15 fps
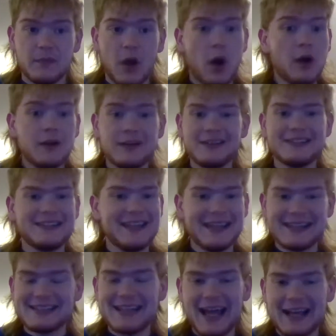ARCA is the
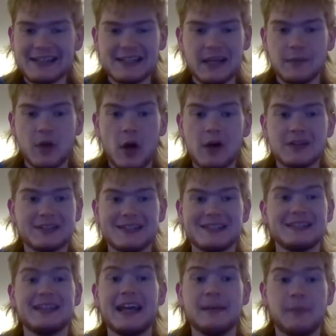exact same cost as late